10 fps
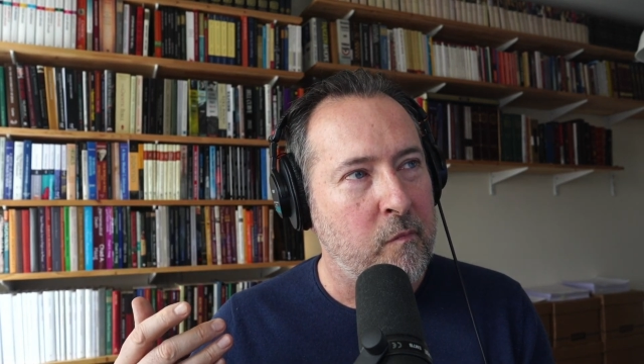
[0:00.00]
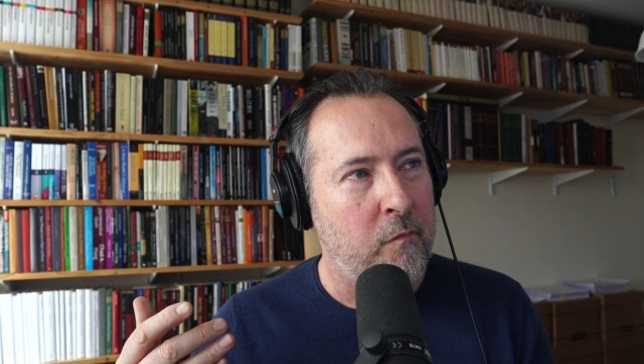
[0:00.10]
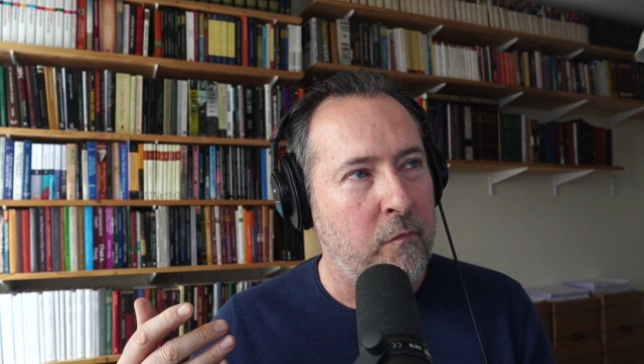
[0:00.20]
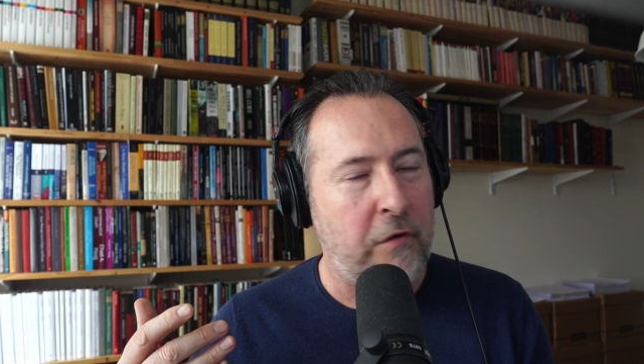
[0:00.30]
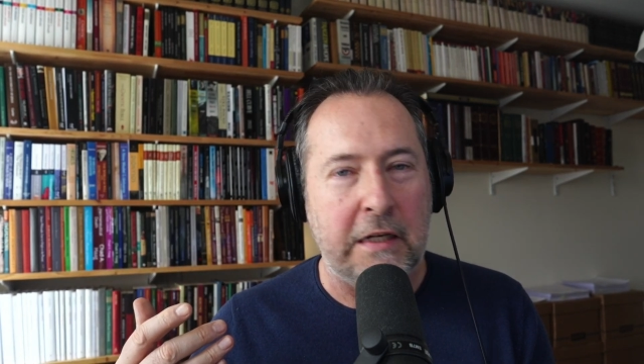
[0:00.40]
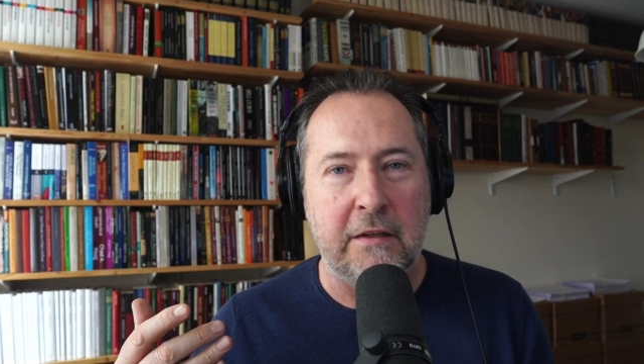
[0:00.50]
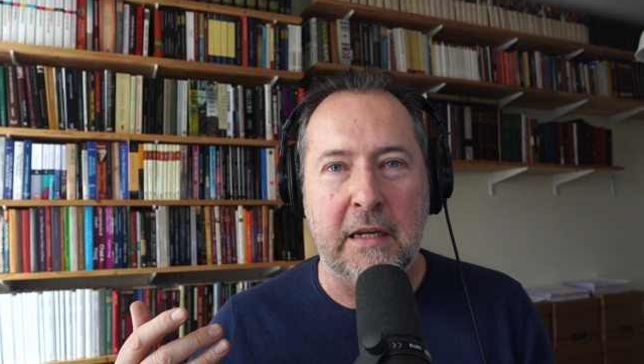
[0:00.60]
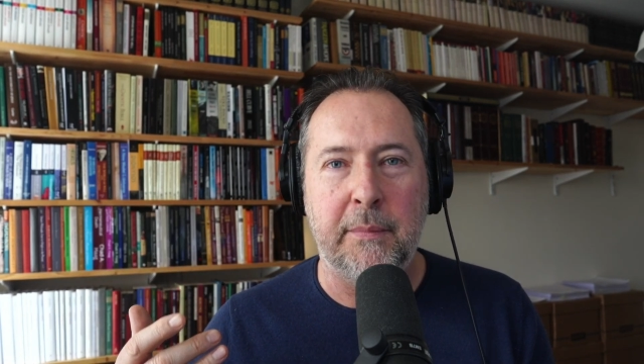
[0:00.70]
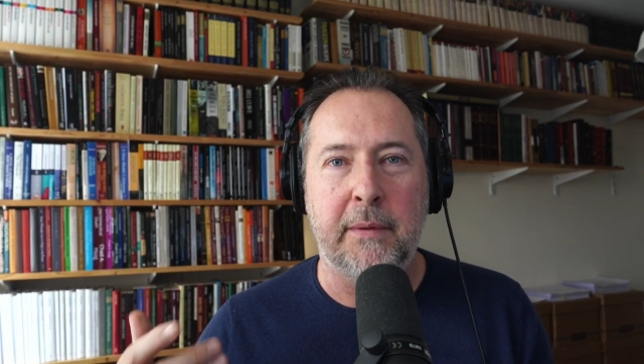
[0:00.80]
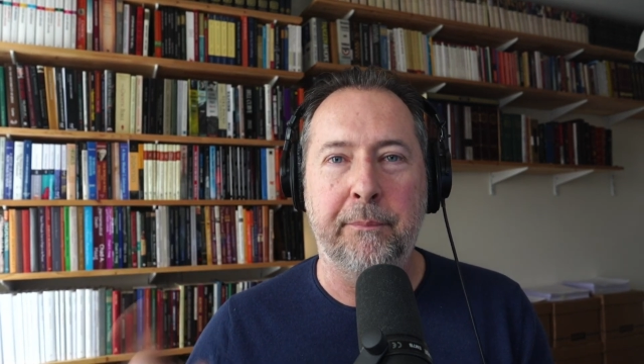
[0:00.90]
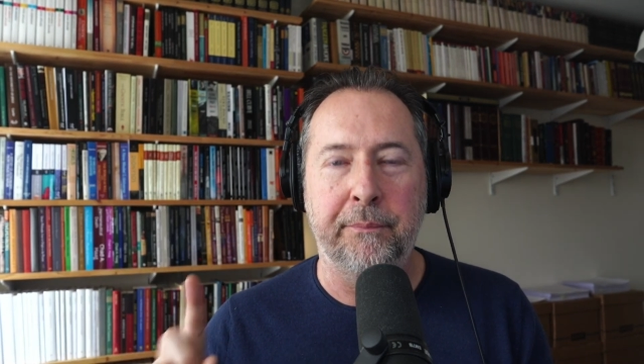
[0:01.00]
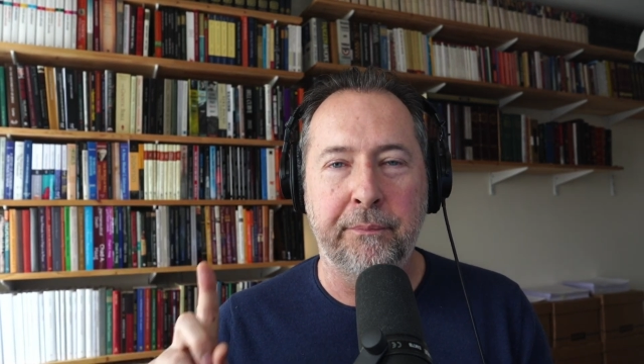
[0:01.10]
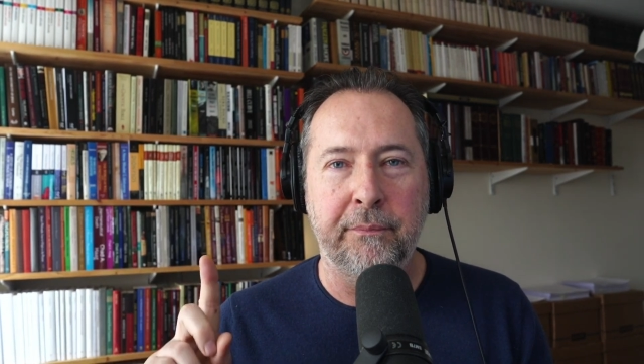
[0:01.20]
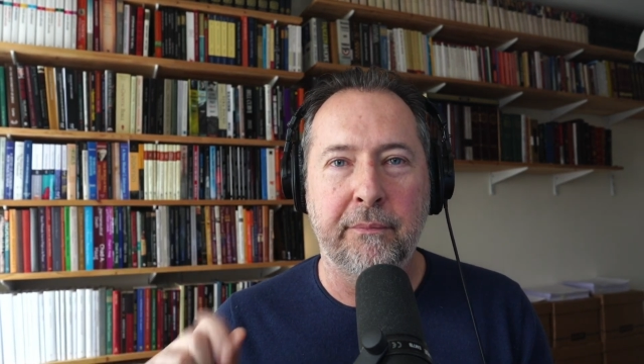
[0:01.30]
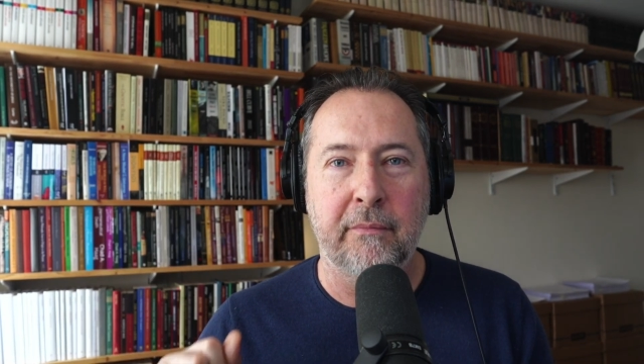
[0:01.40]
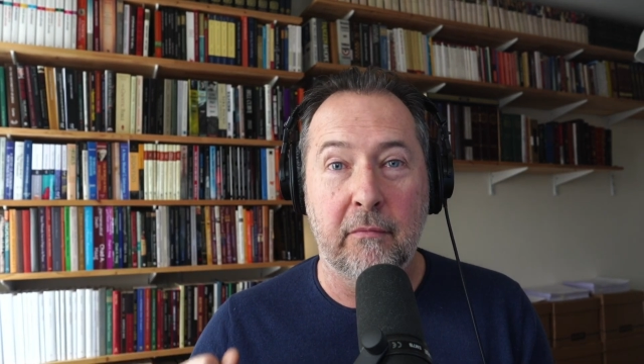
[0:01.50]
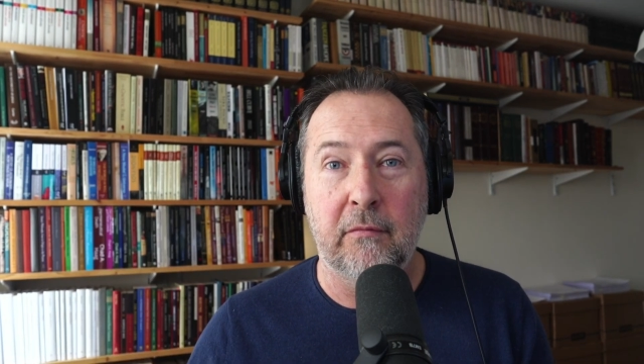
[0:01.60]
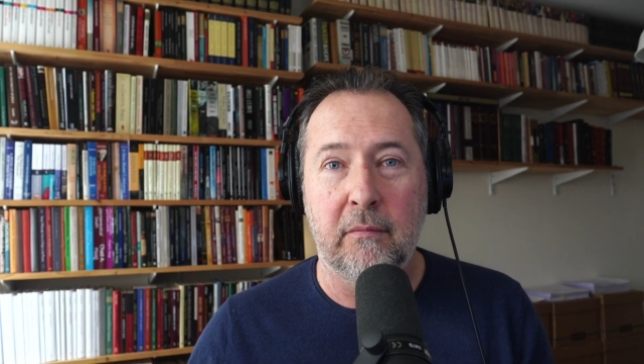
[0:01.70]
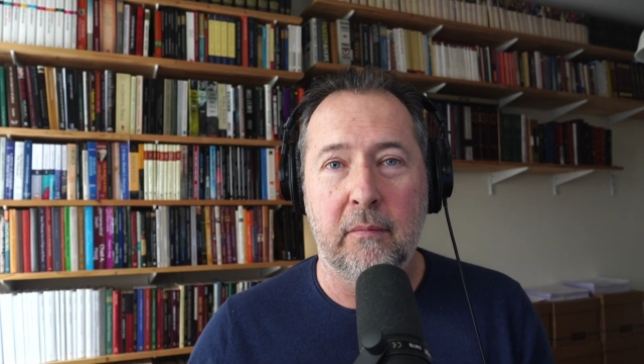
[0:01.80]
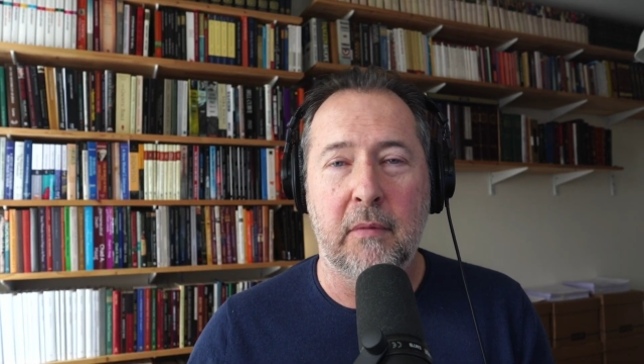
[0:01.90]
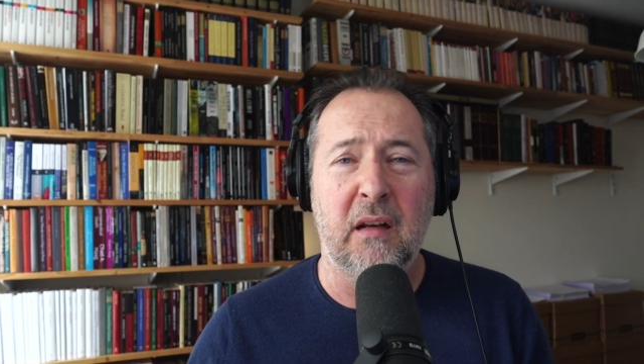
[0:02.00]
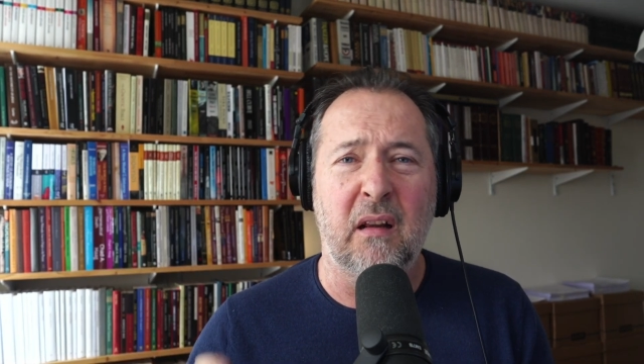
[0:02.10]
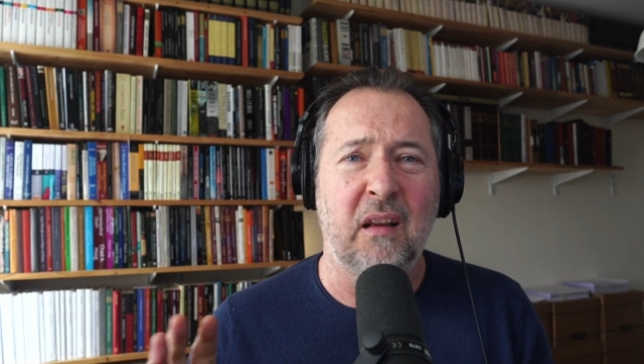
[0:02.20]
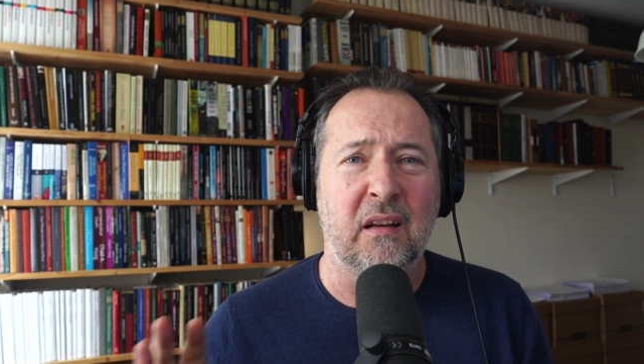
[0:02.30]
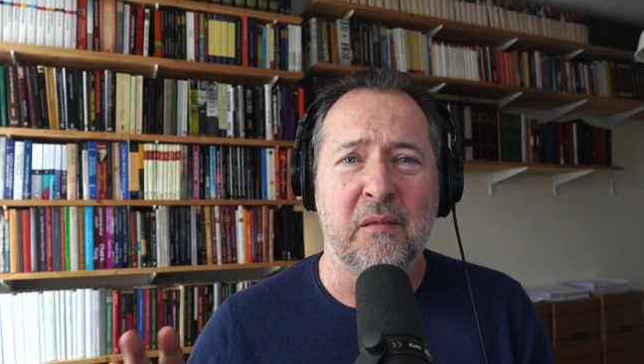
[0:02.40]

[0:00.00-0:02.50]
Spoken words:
Frank Zappa. I don't like